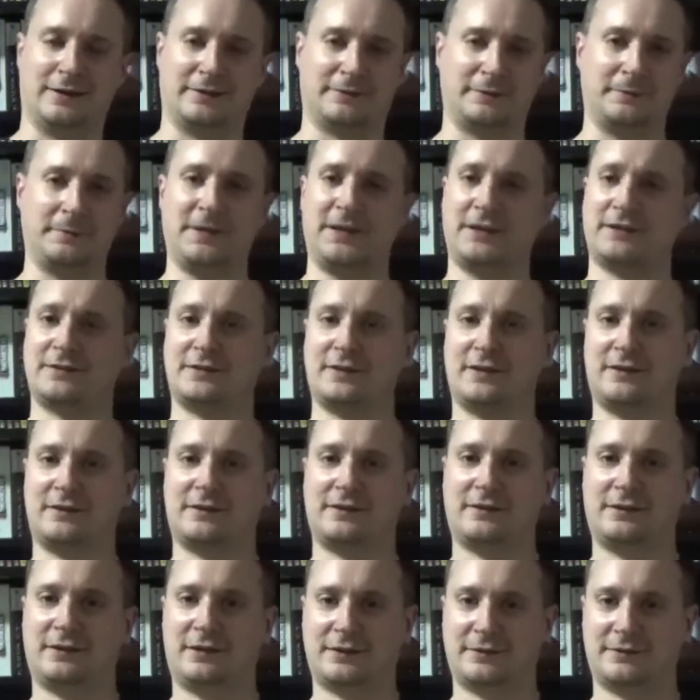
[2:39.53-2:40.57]
for me it's not
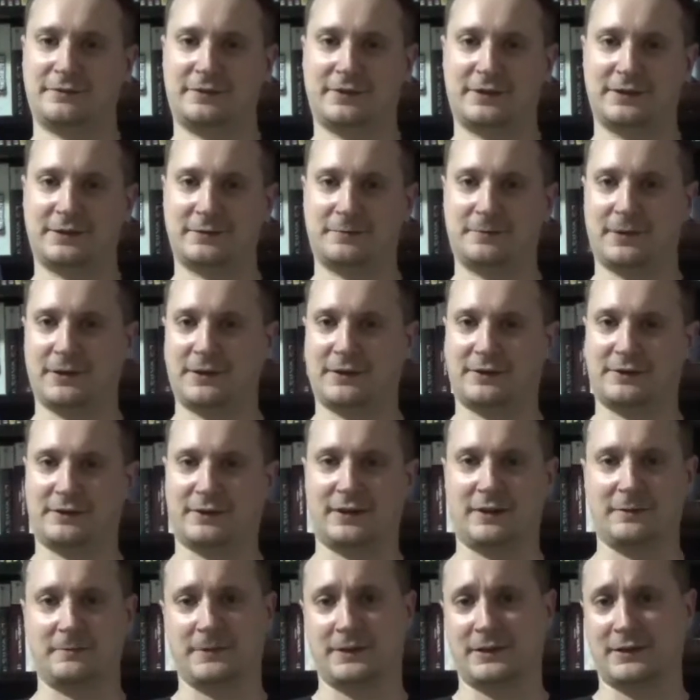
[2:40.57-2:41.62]
a lot of fun to play
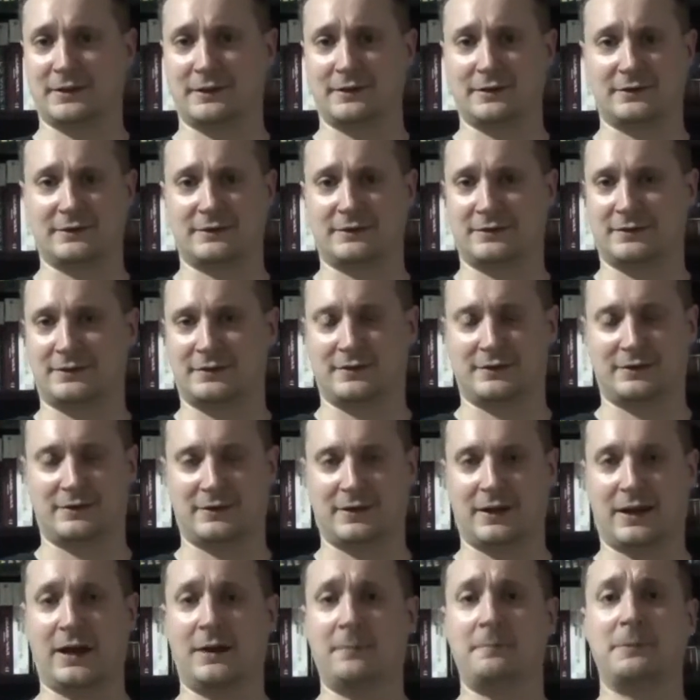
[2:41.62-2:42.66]
online because
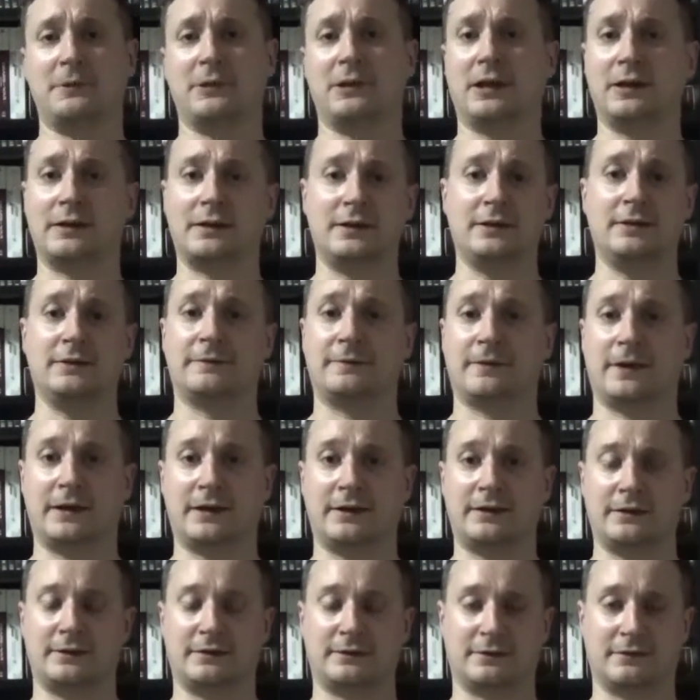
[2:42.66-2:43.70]
I'm lucky if
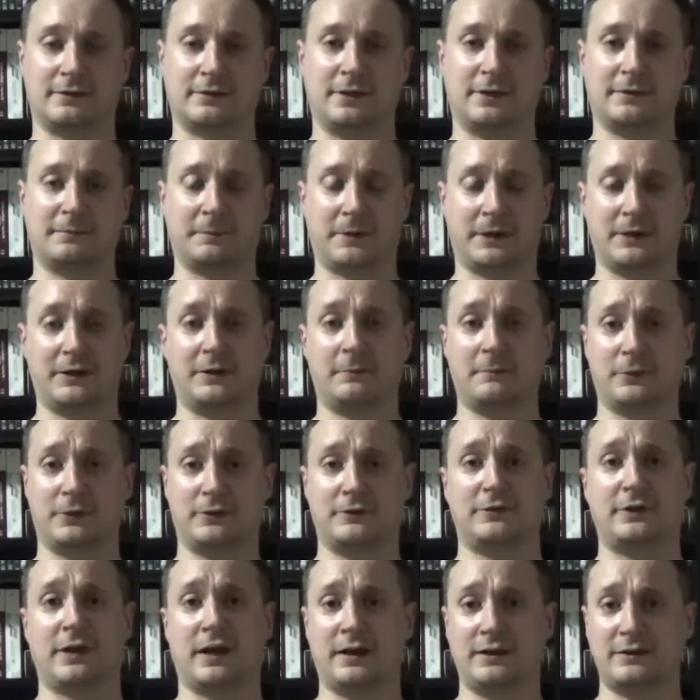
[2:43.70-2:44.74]
my number
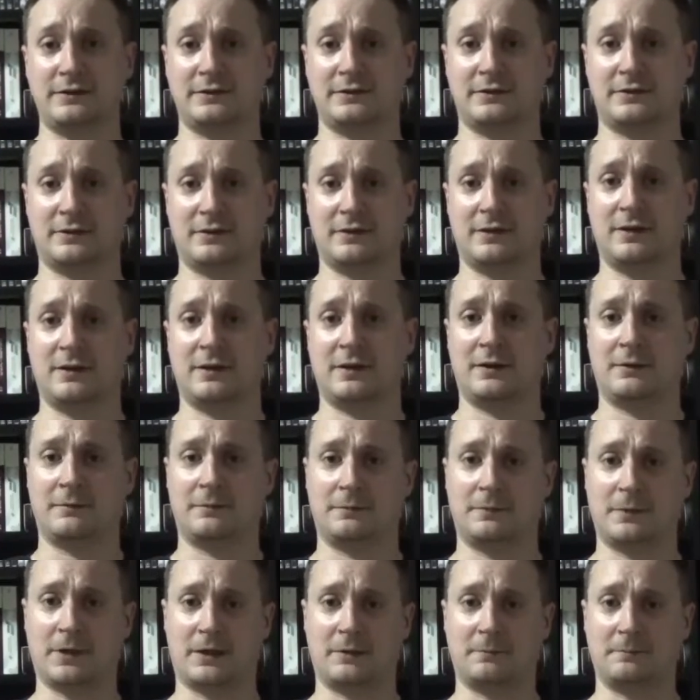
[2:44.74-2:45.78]
of deaths
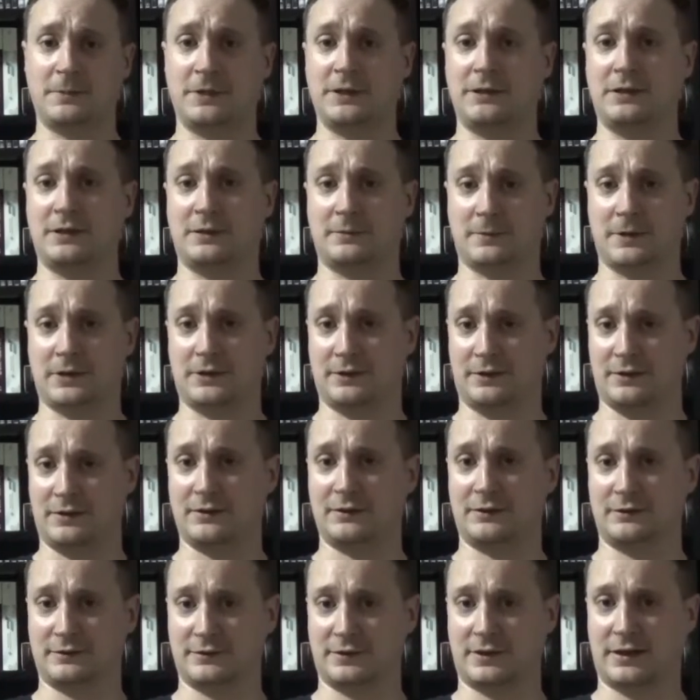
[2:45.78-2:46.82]
meet the amount of
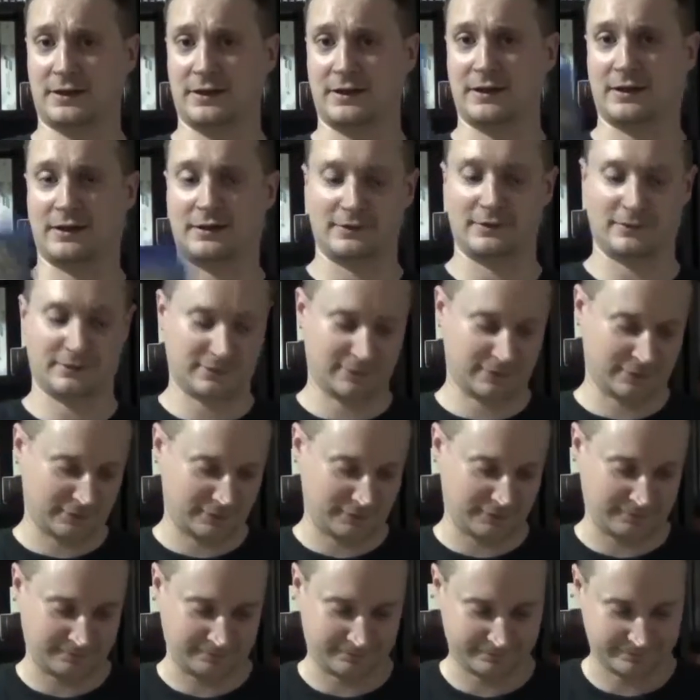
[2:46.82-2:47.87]
kills that I get,
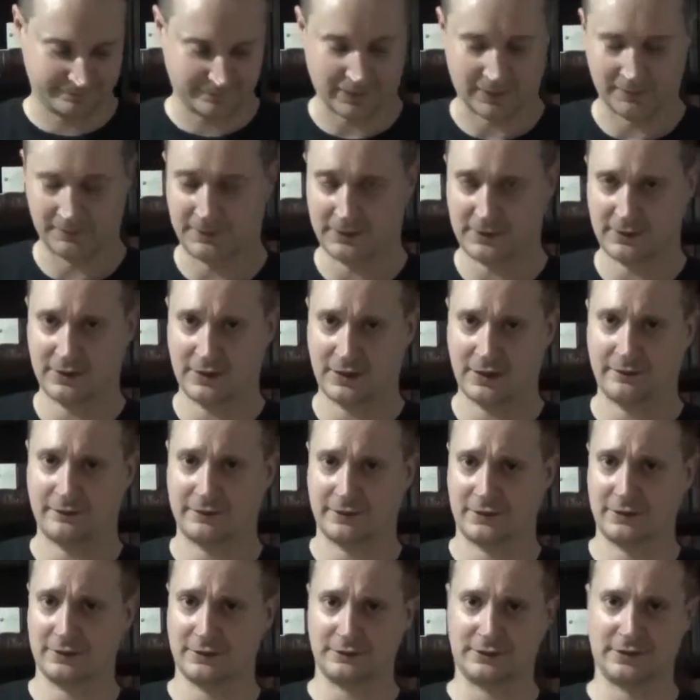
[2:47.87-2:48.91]
so I'm lucky to have
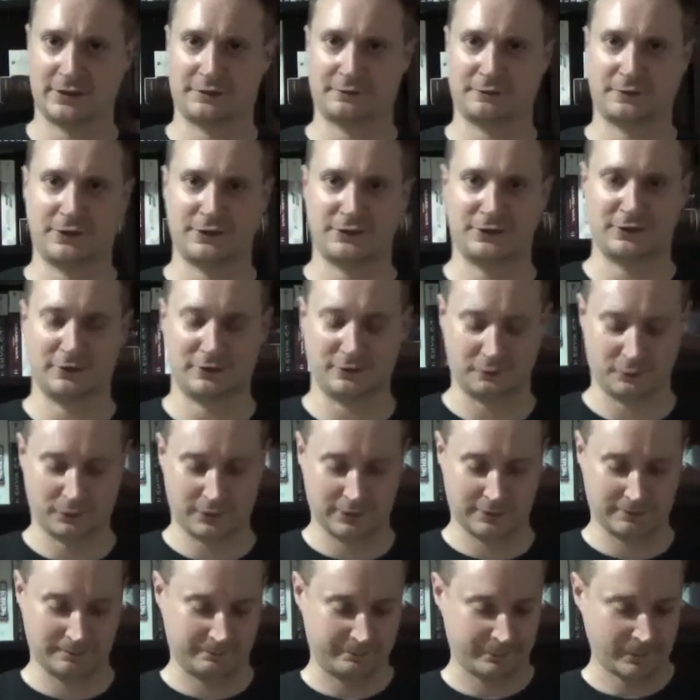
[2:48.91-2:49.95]
a kill-death ratio of
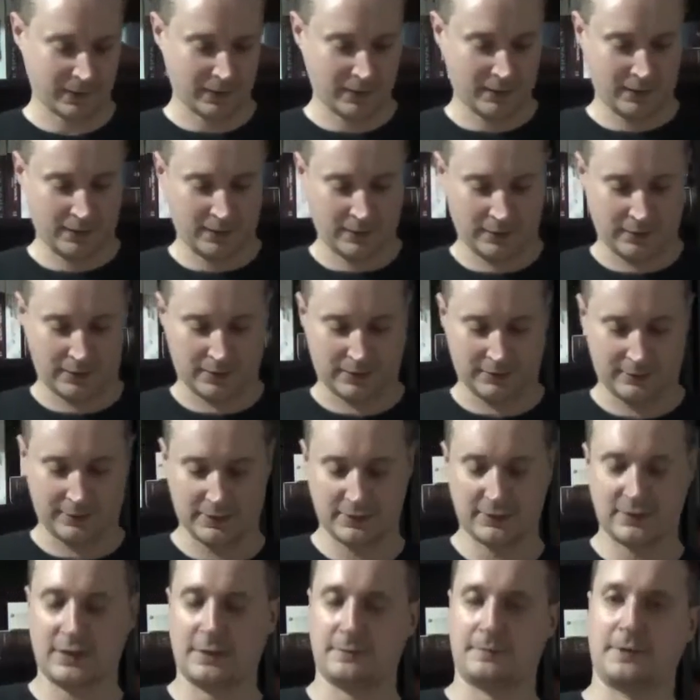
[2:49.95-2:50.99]
1.
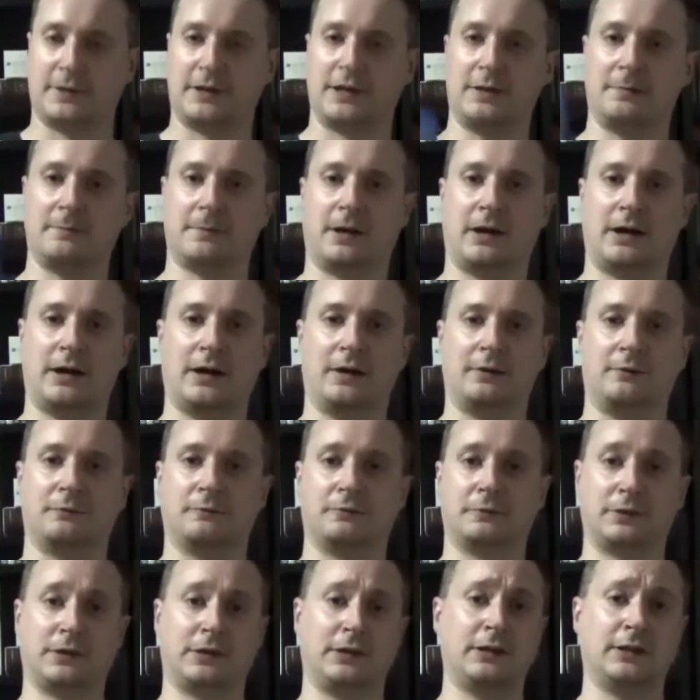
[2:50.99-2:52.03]
Next up, a game I
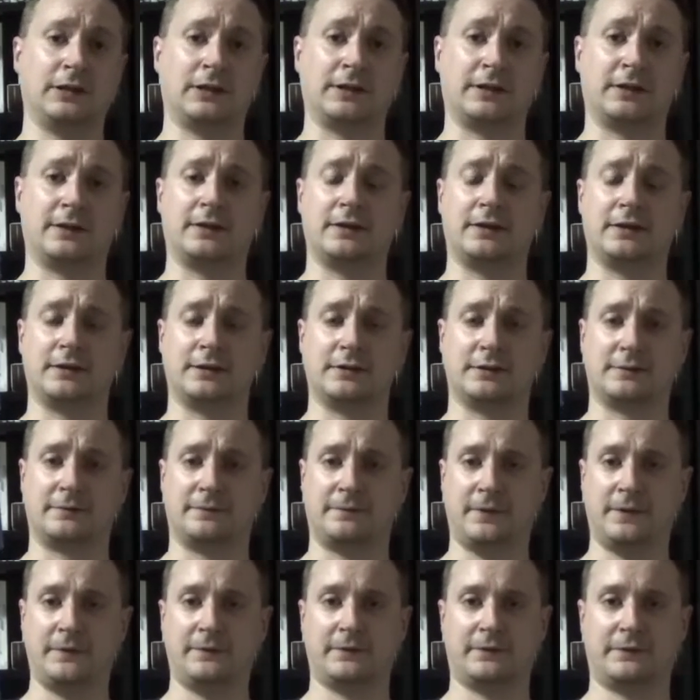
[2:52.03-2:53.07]
really like is
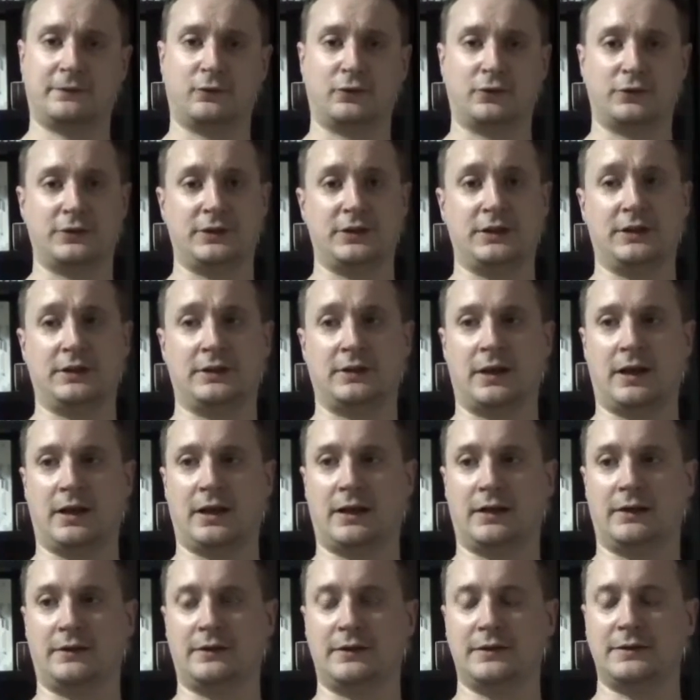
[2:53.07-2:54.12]
FIFA 14,
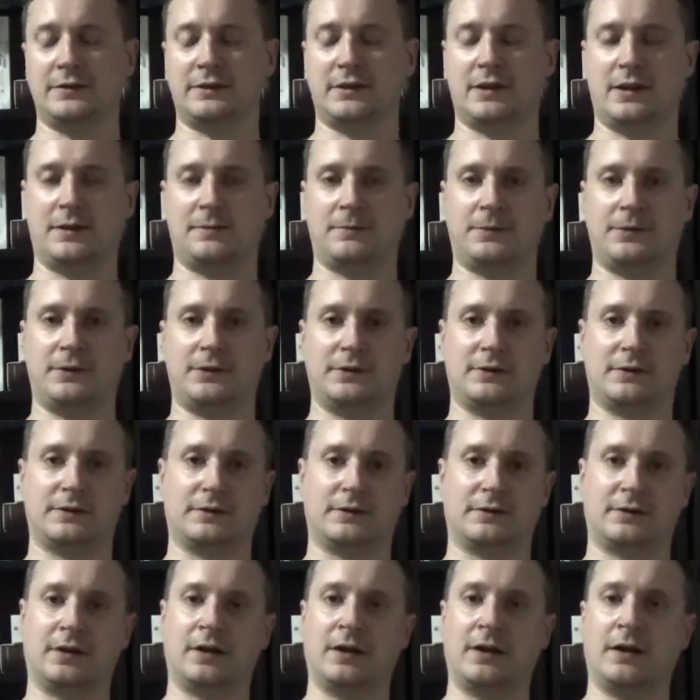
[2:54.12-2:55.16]
and this game
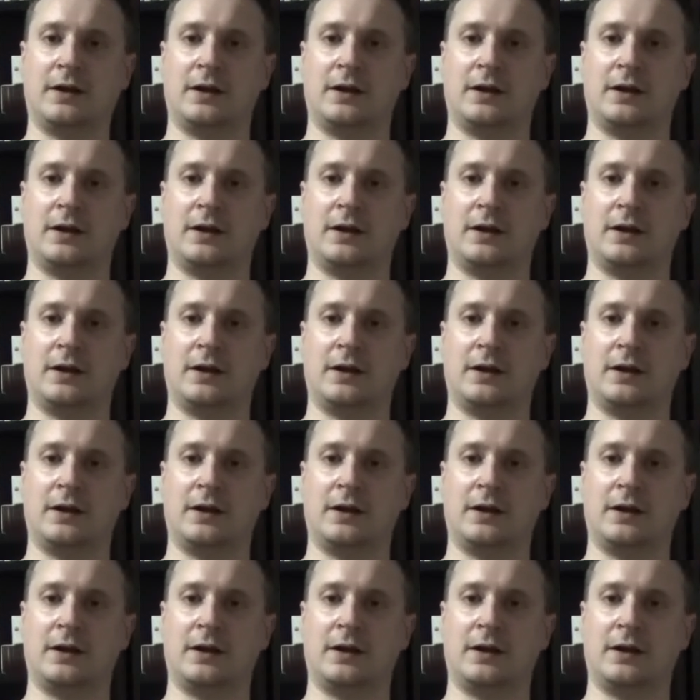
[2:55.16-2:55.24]
here,